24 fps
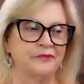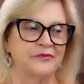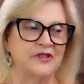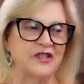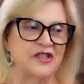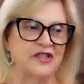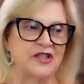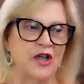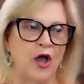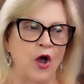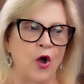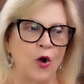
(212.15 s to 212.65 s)

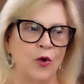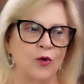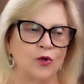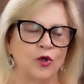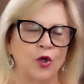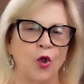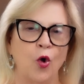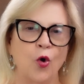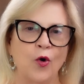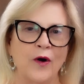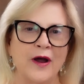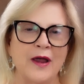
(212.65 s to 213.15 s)
So
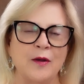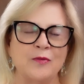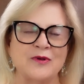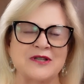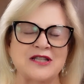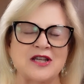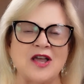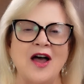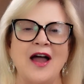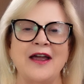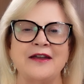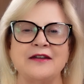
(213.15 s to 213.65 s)
Lori
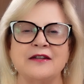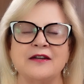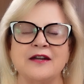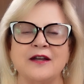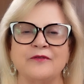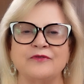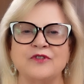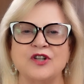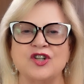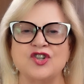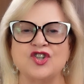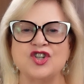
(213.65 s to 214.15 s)
was kind
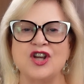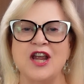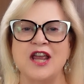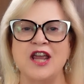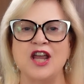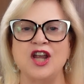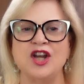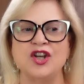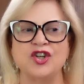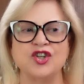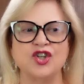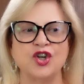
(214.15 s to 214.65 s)
enough to
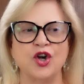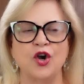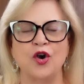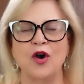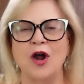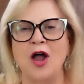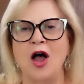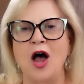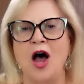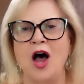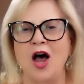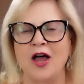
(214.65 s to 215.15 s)
change
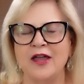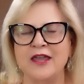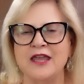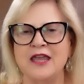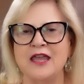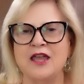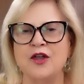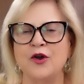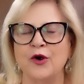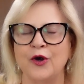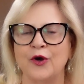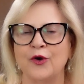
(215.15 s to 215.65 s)
her
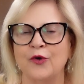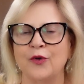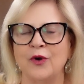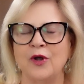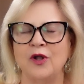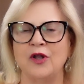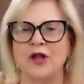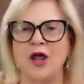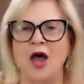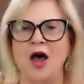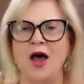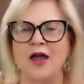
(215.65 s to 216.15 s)
ahi, her
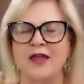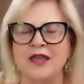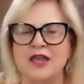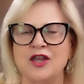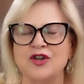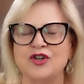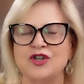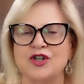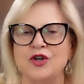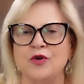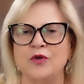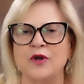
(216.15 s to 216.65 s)
grilled
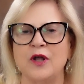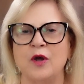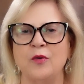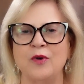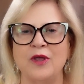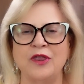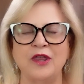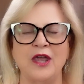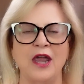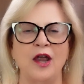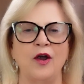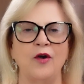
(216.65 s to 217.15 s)
ahi tuna
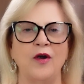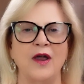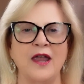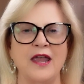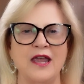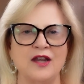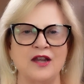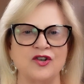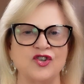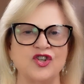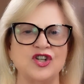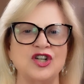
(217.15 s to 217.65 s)
with Harry,
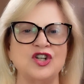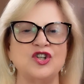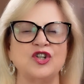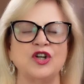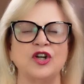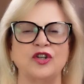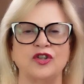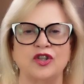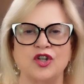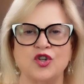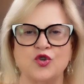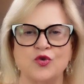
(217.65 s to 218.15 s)
and she
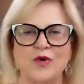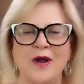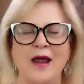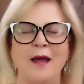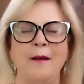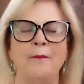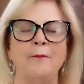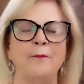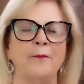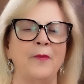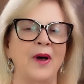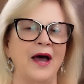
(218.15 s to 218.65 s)
took the shrimp.